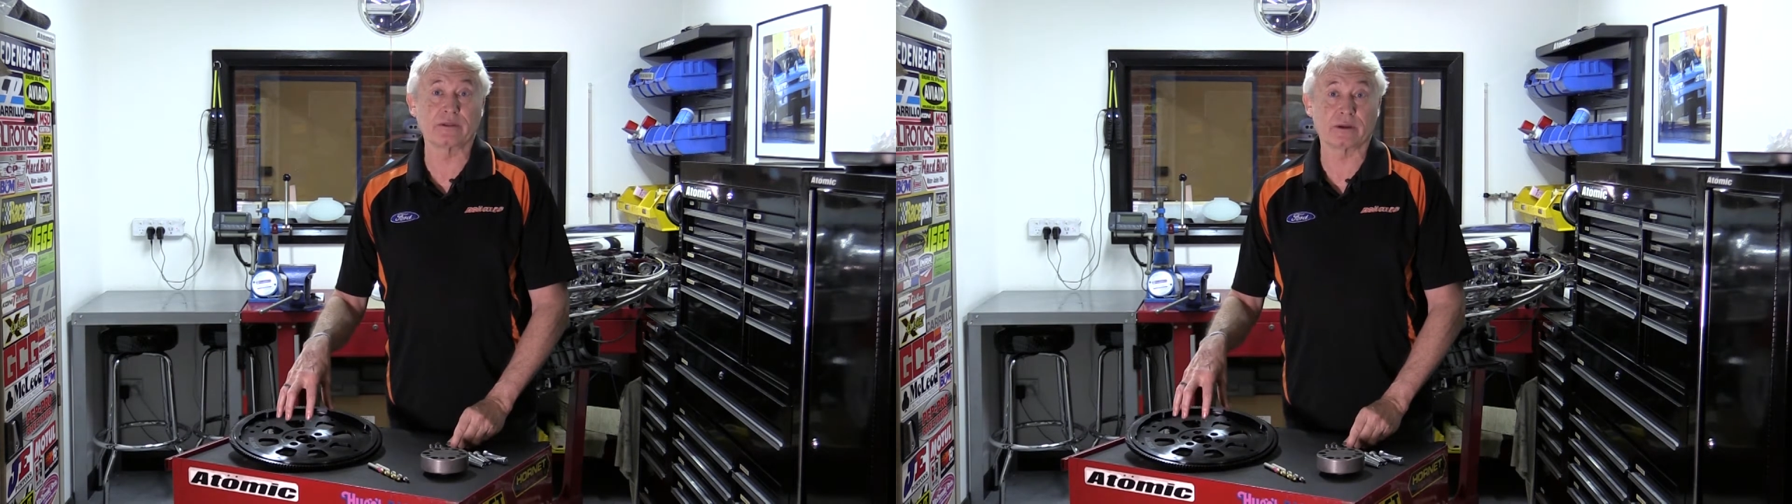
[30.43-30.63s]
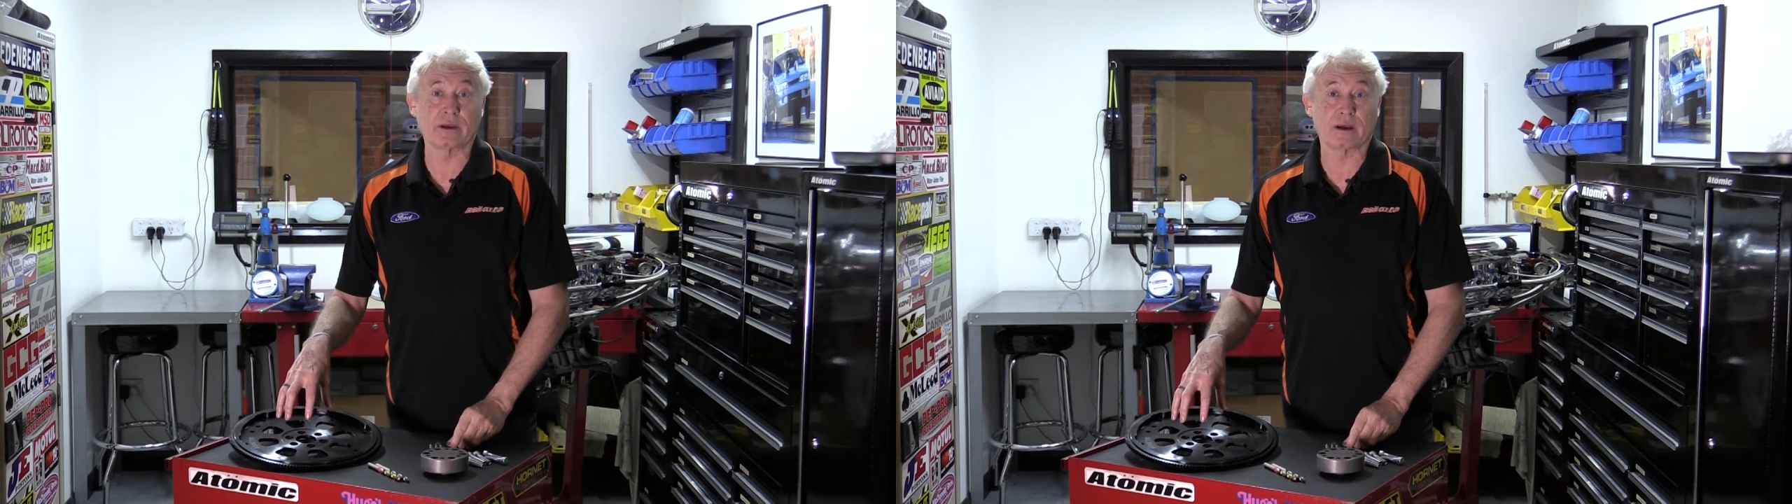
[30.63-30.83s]

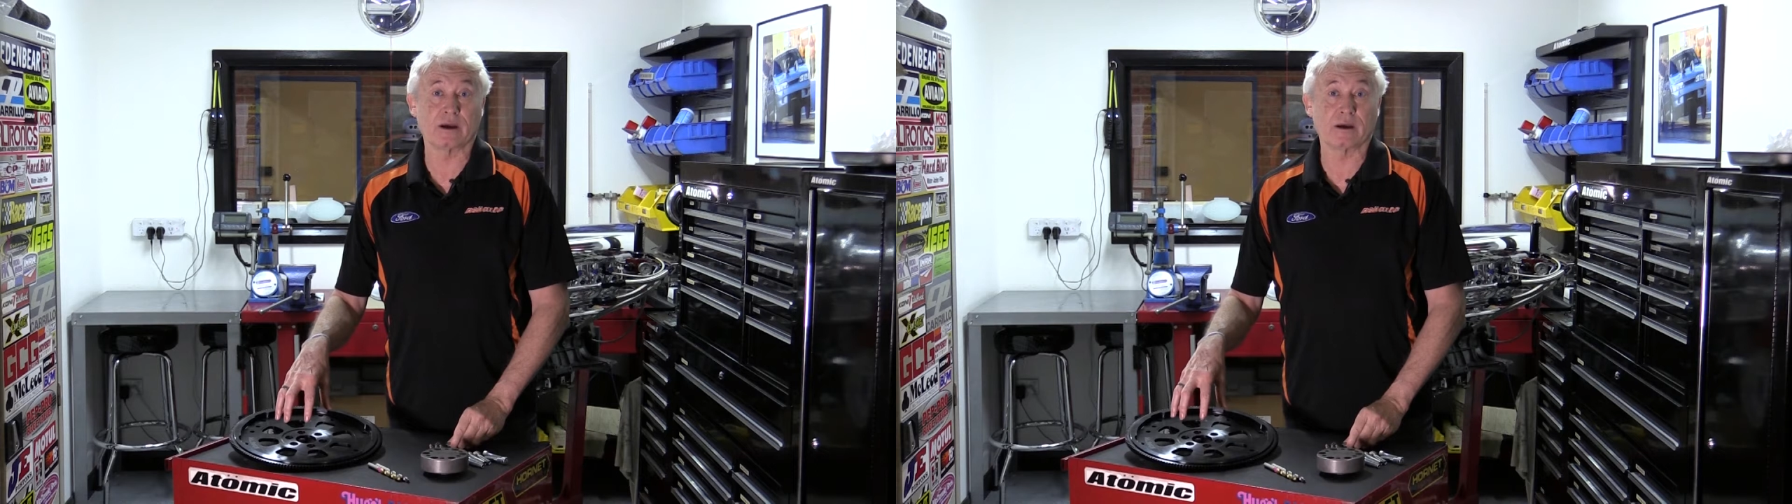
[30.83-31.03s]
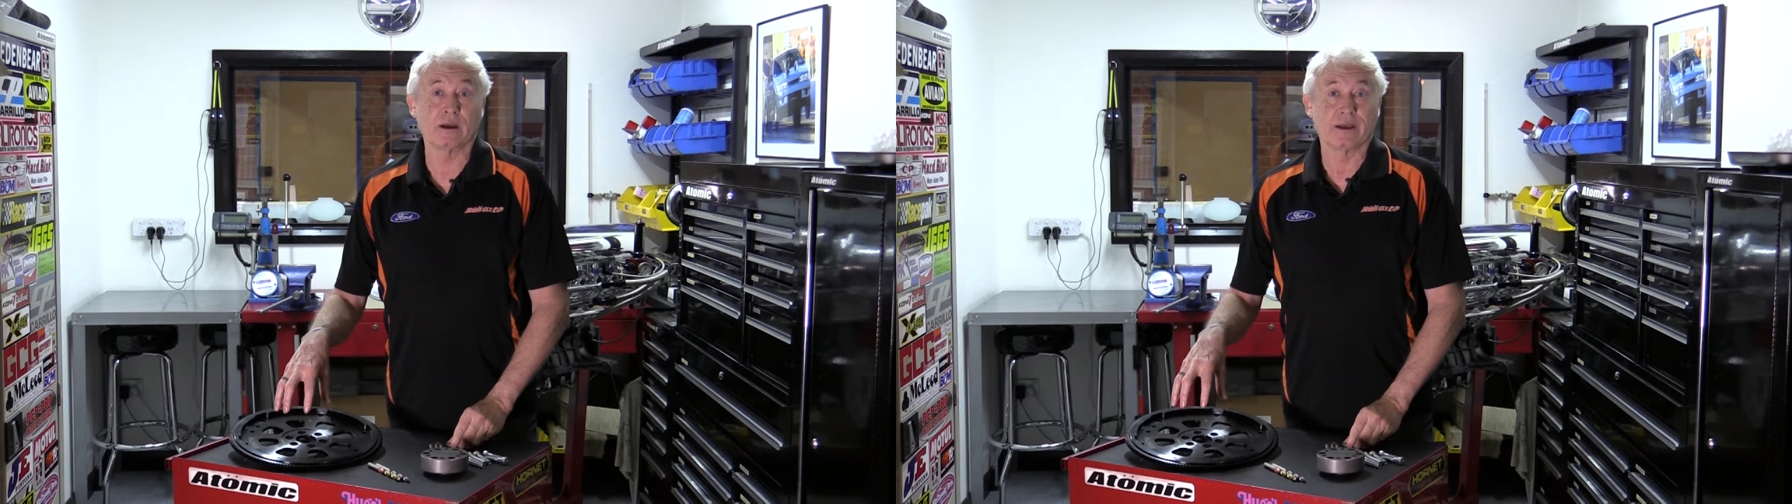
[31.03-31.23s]

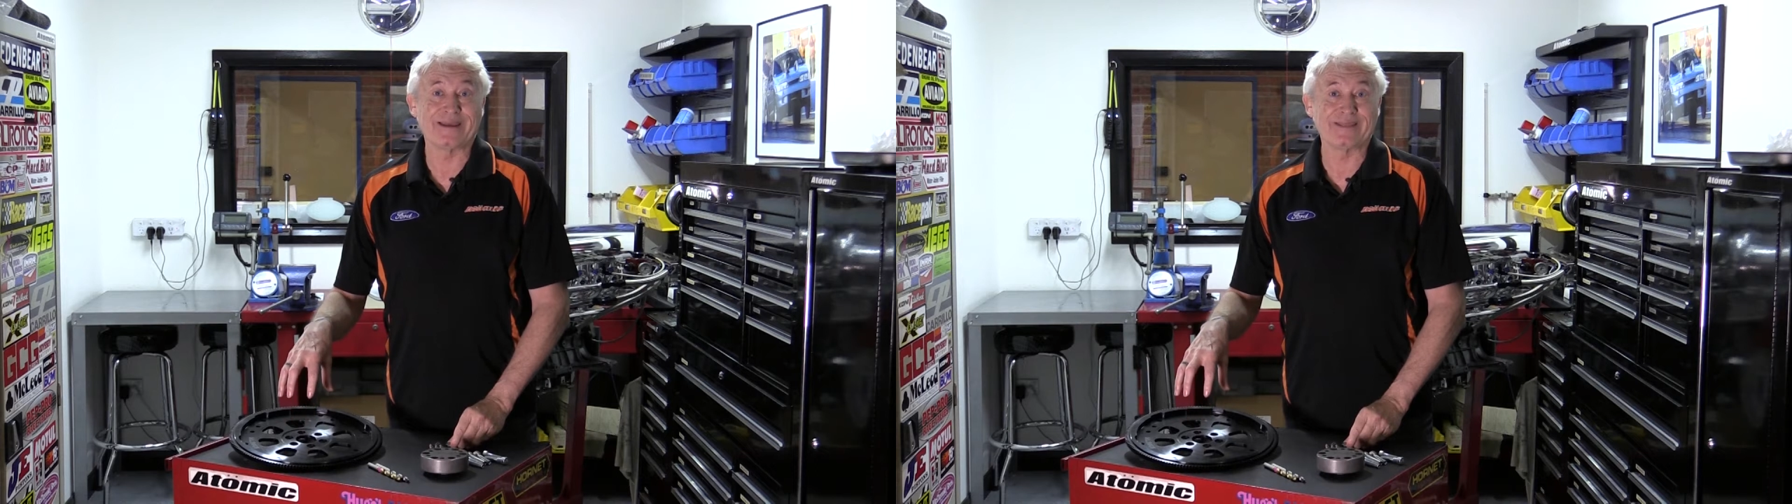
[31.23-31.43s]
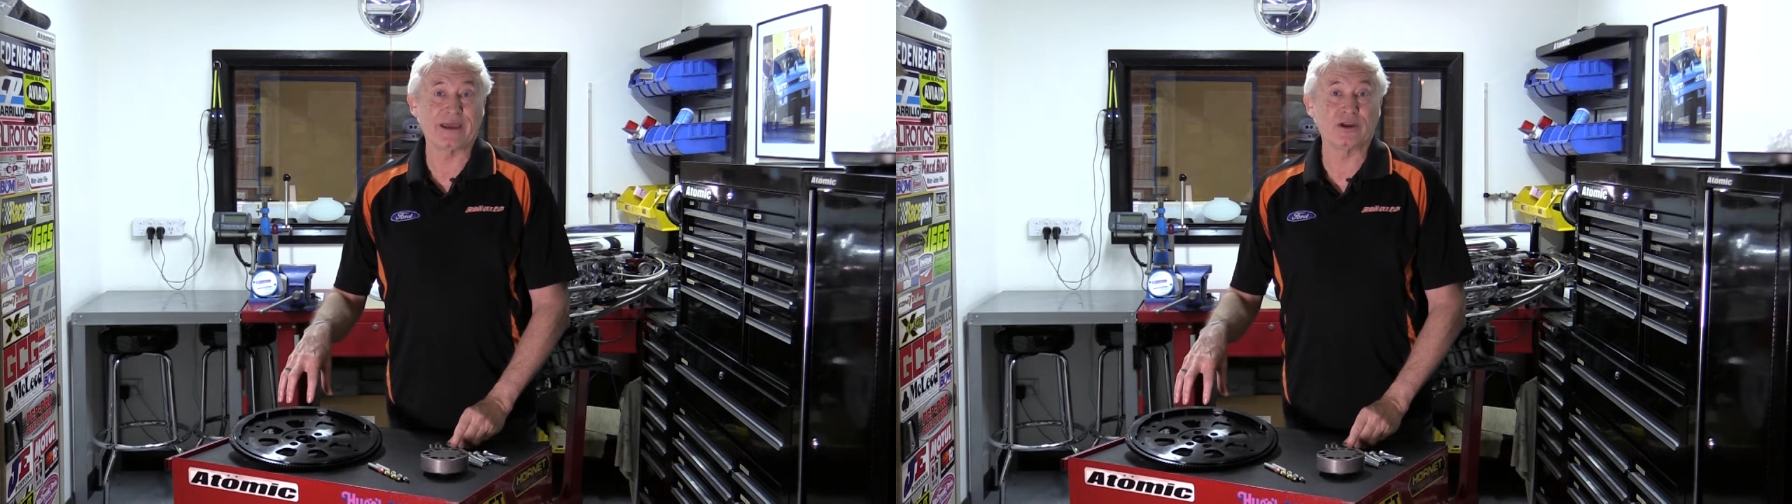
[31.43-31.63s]

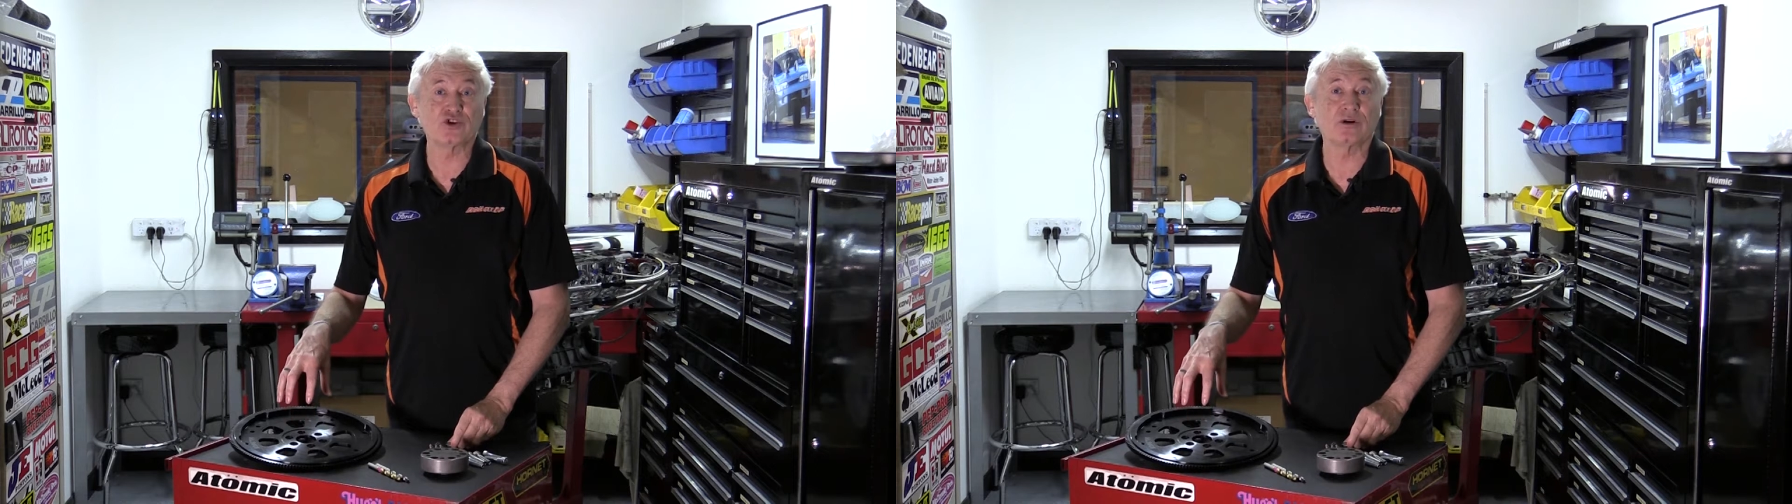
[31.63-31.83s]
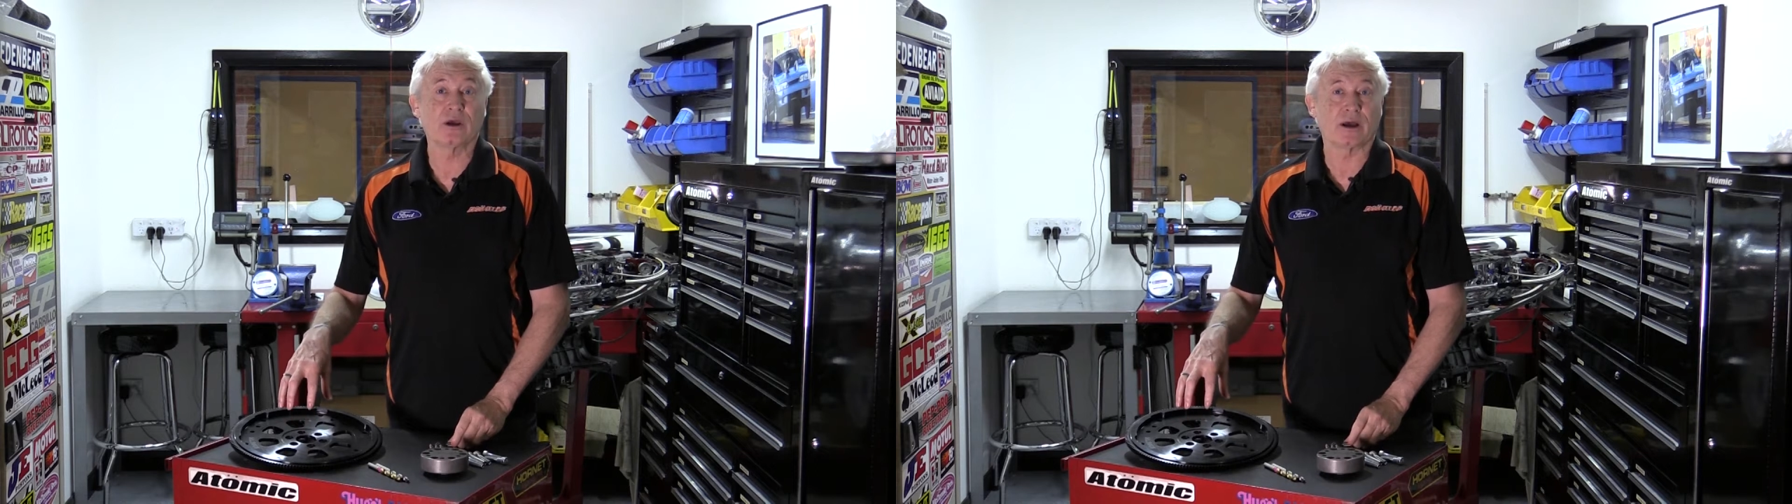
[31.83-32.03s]
the
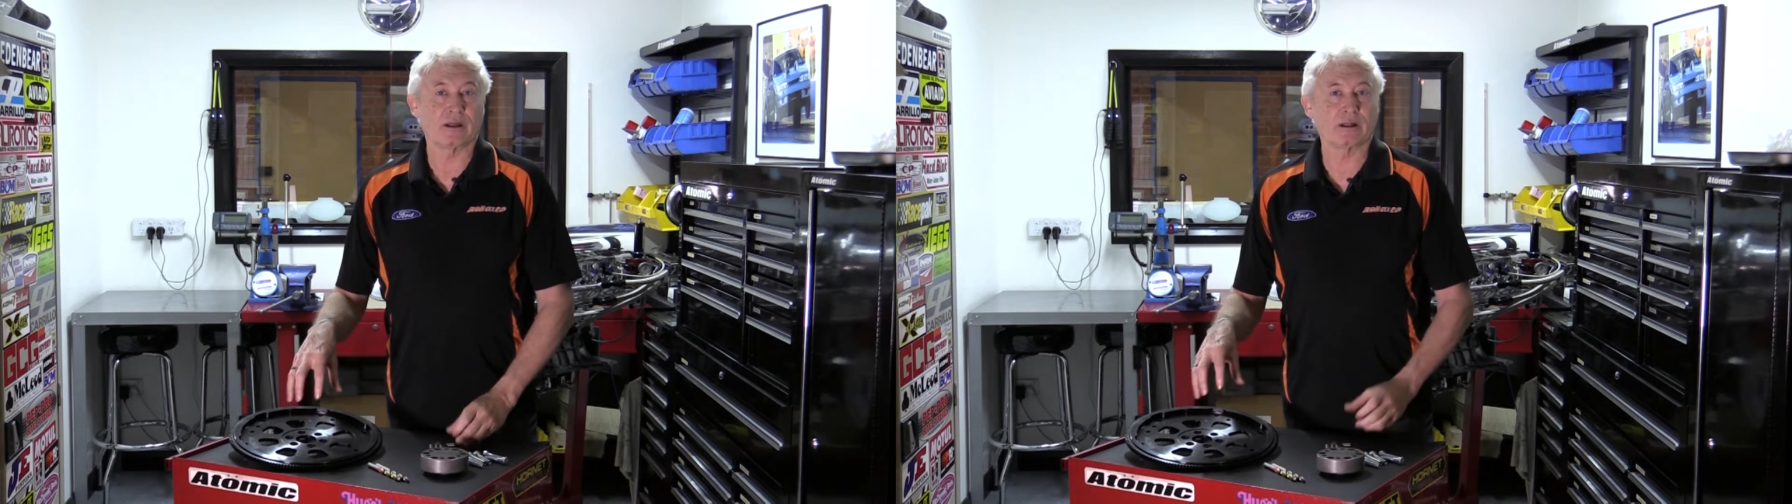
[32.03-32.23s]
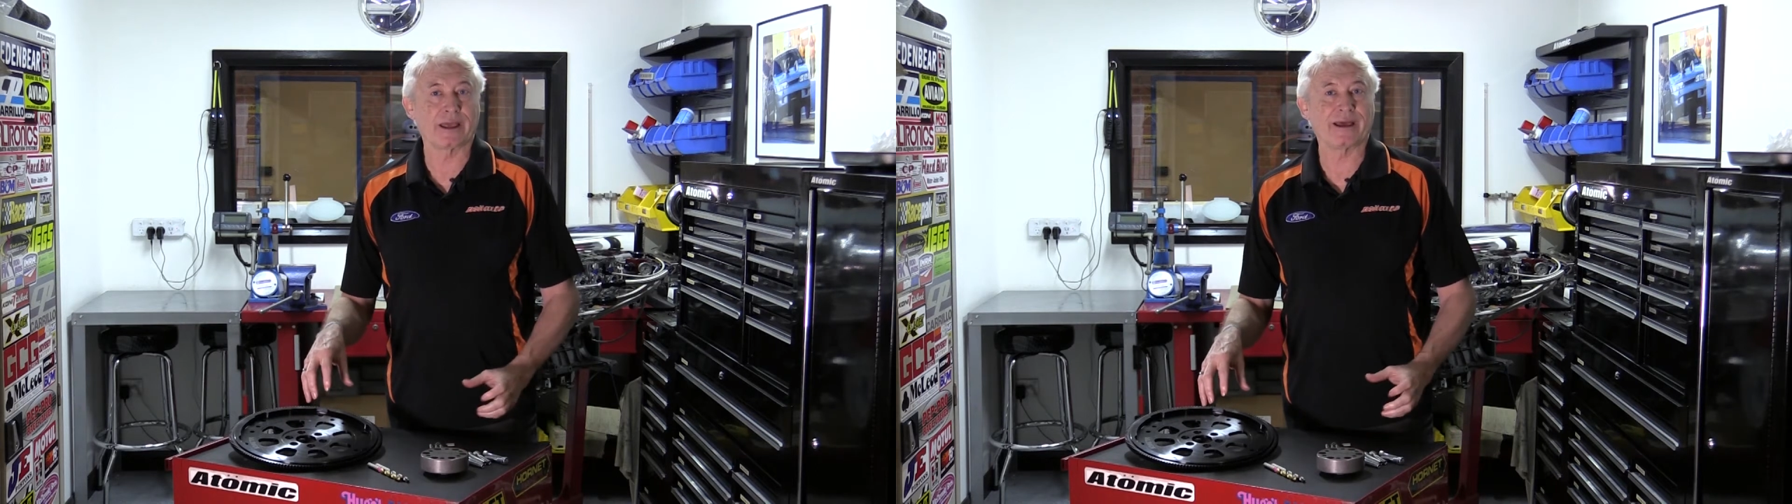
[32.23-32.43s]
engine are
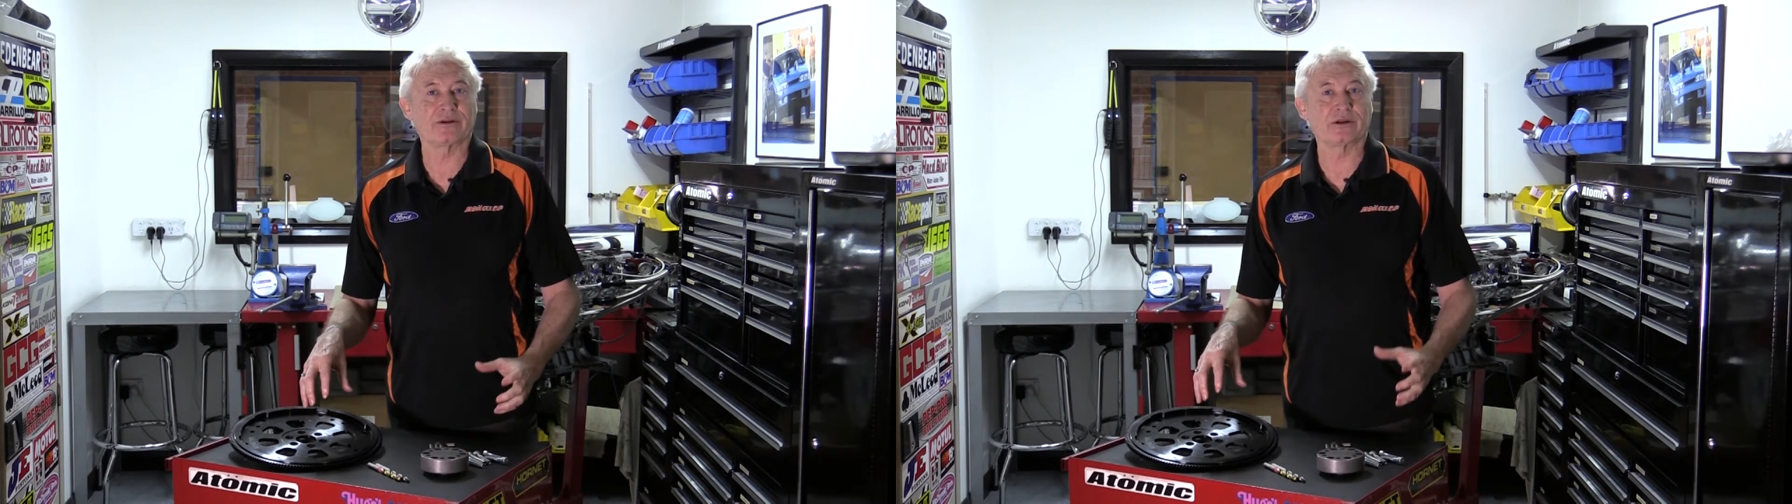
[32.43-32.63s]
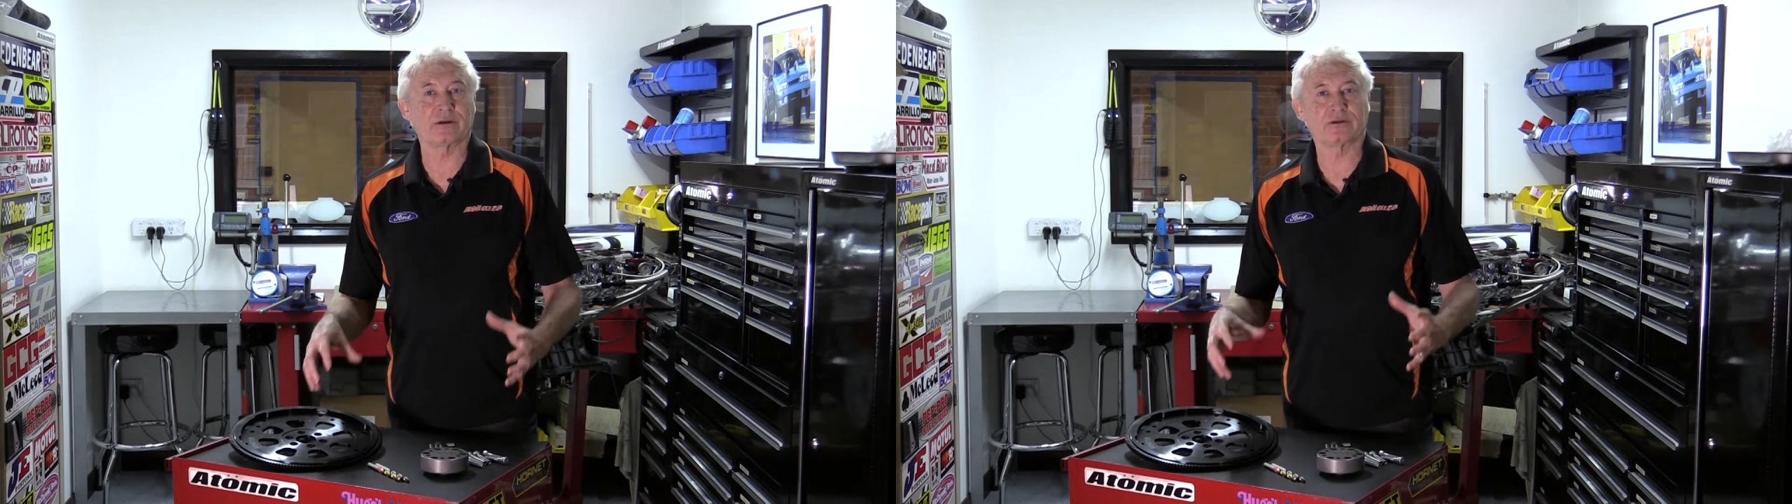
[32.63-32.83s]
allowed